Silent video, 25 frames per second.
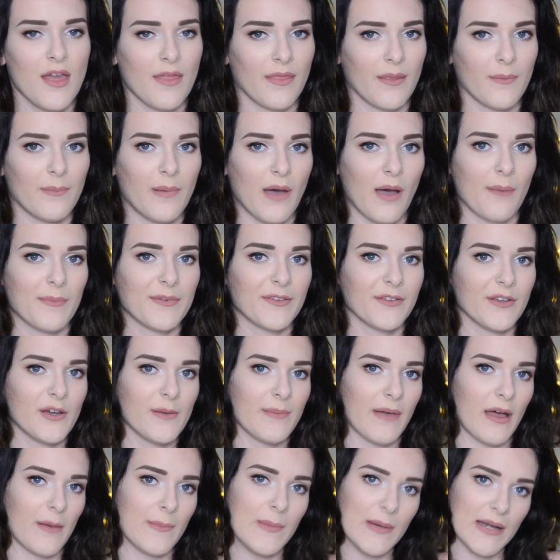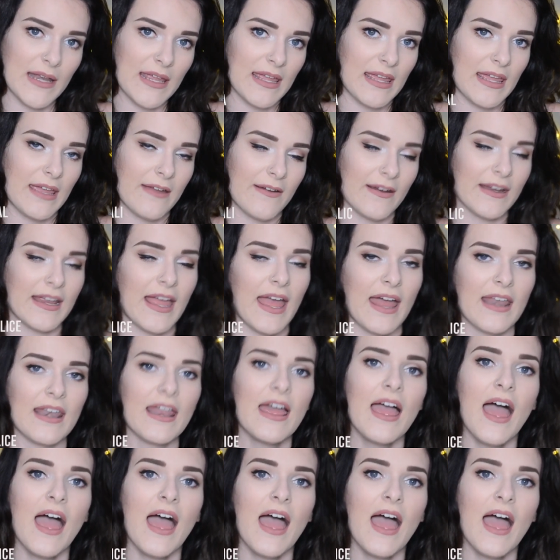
that pops up. I'll put it here again.